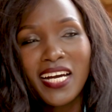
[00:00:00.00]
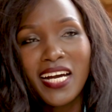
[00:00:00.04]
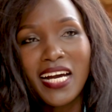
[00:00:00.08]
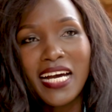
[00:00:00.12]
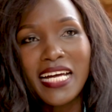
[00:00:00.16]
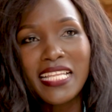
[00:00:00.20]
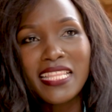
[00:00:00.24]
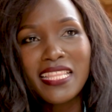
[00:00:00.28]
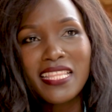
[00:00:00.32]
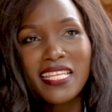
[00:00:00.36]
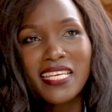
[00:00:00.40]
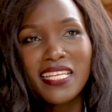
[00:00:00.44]

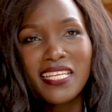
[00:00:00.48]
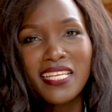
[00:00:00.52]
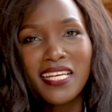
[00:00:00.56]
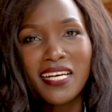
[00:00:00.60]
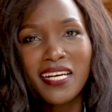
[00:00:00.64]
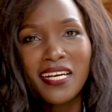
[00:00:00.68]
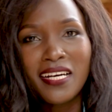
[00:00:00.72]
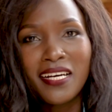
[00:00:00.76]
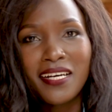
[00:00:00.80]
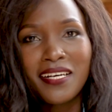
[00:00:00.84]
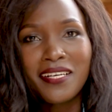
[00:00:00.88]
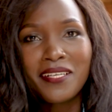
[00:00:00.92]
And then,
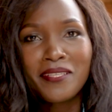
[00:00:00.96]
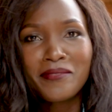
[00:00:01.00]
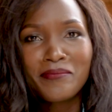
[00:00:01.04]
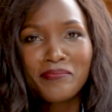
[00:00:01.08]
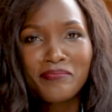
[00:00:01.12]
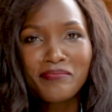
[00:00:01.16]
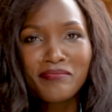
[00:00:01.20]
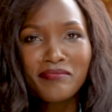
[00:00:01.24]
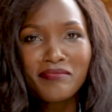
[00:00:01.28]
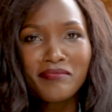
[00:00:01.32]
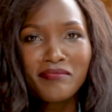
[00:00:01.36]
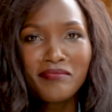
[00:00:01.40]

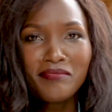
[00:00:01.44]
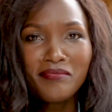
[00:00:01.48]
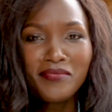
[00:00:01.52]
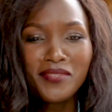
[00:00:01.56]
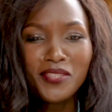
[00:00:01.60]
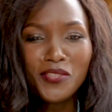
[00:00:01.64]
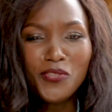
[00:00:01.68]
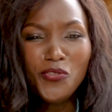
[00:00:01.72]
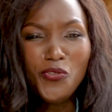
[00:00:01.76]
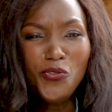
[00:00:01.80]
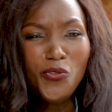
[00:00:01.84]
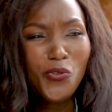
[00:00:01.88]

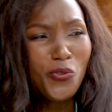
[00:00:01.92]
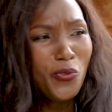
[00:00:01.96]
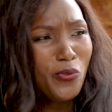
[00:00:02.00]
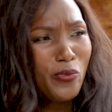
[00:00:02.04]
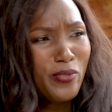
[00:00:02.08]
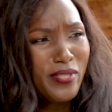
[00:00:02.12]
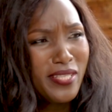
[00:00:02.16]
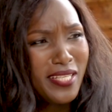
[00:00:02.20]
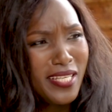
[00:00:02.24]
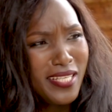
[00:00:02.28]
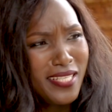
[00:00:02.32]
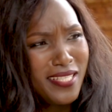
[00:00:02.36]
you know,
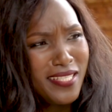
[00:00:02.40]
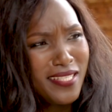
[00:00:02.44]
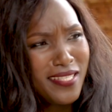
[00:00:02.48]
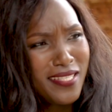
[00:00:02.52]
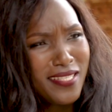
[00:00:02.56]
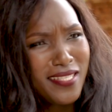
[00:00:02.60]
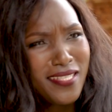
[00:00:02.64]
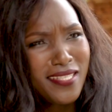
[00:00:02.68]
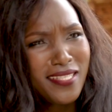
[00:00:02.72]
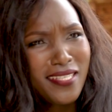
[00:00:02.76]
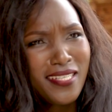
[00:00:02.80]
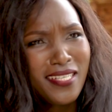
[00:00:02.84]
those days,
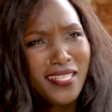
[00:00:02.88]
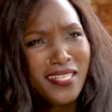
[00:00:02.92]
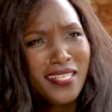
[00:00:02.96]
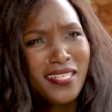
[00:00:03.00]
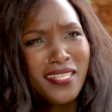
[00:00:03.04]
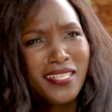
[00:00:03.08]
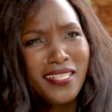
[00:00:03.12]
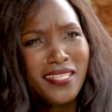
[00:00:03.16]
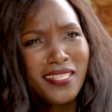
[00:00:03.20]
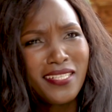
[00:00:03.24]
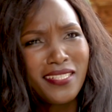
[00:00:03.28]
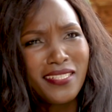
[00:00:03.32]

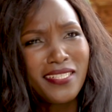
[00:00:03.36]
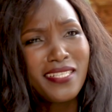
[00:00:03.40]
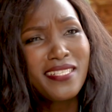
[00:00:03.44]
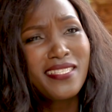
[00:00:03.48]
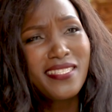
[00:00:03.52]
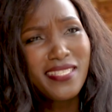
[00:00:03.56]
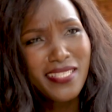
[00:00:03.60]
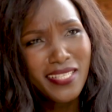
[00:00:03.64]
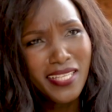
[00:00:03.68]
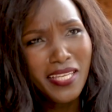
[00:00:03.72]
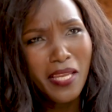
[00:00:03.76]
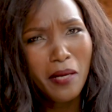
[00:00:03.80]
it
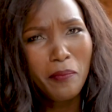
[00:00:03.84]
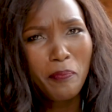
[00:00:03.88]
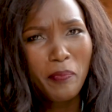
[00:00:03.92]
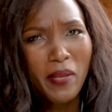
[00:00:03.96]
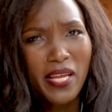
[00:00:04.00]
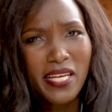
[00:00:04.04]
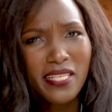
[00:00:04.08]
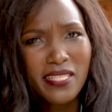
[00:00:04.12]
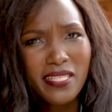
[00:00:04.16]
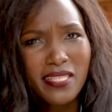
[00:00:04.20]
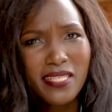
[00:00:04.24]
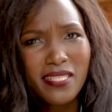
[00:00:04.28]
still
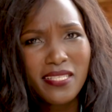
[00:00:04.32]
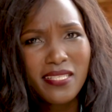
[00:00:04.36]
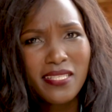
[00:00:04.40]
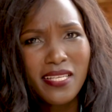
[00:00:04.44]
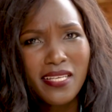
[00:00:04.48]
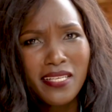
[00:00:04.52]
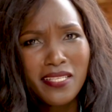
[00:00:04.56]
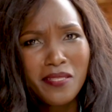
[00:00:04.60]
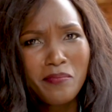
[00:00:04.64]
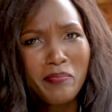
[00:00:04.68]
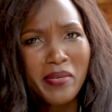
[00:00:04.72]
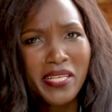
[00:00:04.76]
applies these
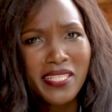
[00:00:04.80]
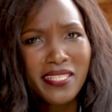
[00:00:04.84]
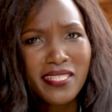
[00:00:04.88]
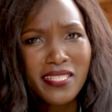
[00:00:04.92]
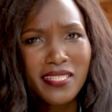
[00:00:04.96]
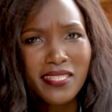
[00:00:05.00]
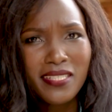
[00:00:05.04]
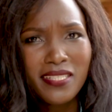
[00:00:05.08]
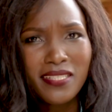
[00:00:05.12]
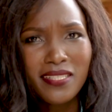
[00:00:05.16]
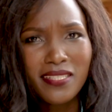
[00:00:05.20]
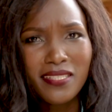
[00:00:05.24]
days, but
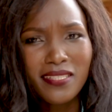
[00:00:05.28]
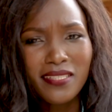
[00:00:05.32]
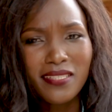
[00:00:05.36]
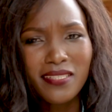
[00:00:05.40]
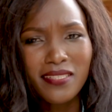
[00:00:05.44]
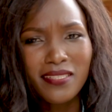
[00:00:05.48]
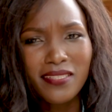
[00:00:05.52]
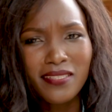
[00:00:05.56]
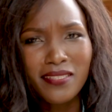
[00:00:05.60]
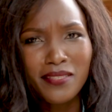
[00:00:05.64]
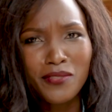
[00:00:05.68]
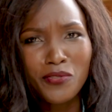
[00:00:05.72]

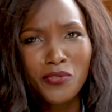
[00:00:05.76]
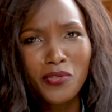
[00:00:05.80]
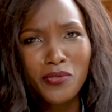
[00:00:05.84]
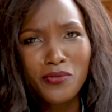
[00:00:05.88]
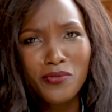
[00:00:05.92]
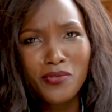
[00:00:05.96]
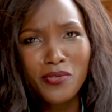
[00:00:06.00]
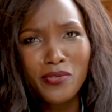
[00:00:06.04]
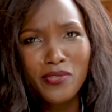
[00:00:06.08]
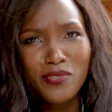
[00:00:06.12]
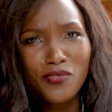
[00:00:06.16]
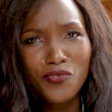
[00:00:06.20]

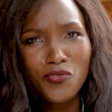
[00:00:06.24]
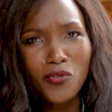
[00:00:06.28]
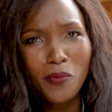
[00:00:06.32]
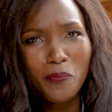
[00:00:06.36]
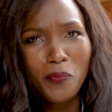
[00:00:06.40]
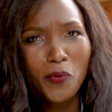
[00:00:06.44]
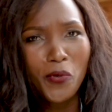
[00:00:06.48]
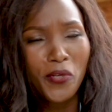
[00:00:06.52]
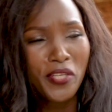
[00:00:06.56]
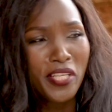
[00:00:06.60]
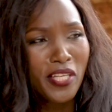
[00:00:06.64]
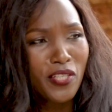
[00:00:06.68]
those
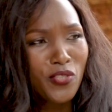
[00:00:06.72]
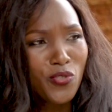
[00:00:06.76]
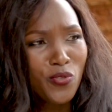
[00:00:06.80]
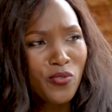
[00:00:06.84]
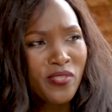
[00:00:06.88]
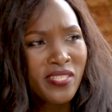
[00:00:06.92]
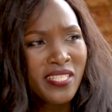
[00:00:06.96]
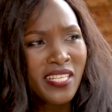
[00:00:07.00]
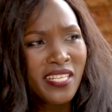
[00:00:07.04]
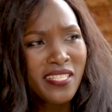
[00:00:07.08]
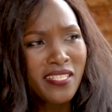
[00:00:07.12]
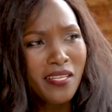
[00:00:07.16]
job
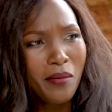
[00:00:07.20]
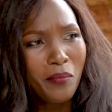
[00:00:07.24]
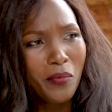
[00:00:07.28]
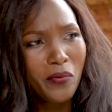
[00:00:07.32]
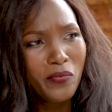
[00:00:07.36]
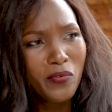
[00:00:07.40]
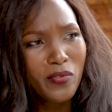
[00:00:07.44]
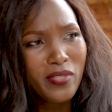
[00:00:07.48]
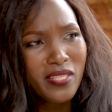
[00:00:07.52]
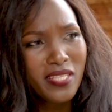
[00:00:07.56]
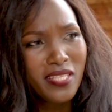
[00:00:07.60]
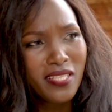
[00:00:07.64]
connections, there's some of
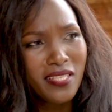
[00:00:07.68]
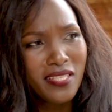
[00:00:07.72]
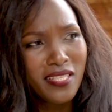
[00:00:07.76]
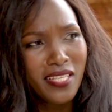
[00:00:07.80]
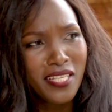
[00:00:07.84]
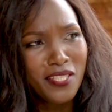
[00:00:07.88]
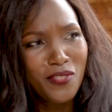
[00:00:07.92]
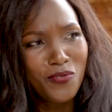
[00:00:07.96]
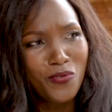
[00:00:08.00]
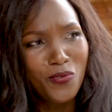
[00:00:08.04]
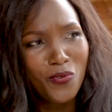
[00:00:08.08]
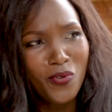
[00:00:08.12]
those things
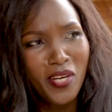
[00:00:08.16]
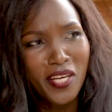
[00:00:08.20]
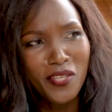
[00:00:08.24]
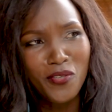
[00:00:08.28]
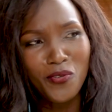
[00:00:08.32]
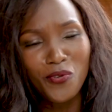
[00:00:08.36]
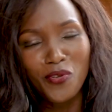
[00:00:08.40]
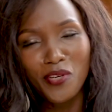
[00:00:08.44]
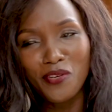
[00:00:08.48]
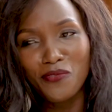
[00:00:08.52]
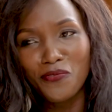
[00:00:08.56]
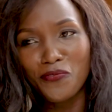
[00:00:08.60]
that you do, and
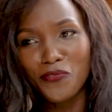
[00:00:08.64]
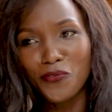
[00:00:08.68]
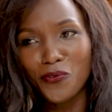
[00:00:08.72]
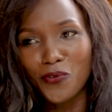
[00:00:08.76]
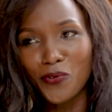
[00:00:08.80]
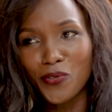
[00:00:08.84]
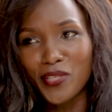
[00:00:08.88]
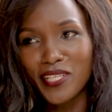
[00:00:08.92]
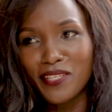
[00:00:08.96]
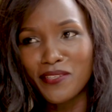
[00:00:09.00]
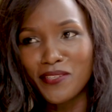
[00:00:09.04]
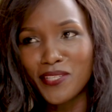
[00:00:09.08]
you know, if
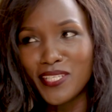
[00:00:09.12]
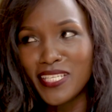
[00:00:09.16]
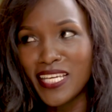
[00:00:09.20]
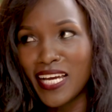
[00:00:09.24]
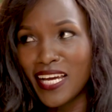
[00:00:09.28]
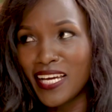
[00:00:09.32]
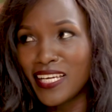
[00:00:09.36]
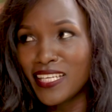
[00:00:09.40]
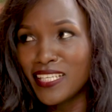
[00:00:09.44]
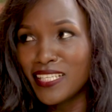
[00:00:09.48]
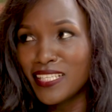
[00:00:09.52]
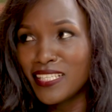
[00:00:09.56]
you're
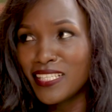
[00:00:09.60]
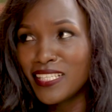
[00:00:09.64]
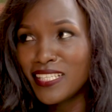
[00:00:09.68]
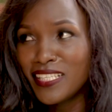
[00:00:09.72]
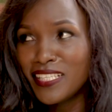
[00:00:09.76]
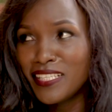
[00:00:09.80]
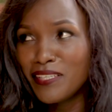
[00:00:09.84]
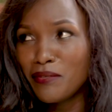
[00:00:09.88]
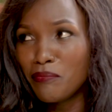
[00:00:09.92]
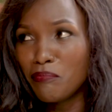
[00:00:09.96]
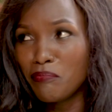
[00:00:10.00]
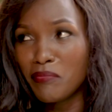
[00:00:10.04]
done,
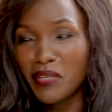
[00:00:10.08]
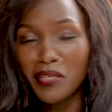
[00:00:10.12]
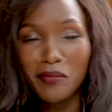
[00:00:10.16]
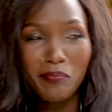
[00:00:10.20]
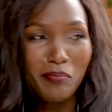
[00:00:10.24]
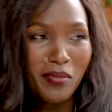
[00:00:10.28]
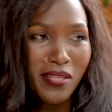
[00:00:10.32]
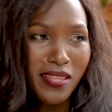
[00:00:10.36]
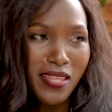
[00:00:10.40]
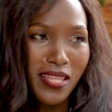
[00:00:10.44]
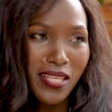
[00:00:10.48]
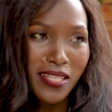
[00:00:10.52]

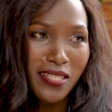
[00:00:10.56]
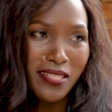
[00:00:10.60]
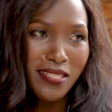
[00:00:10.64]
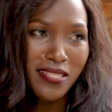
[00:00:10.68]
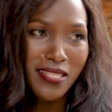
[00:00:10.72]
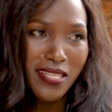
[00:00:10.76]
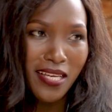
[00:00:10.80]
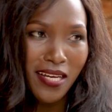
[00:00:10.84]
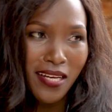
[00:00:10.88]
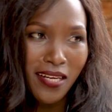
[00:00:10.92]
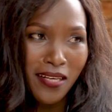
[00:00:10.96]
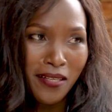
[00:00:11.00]
maybe
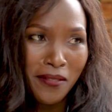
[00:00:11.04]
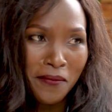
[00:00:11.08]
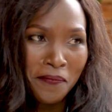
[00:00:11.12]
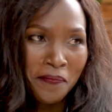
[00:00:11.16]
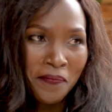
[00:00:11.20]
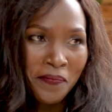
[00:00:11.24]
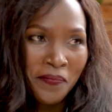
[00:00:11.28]
things are.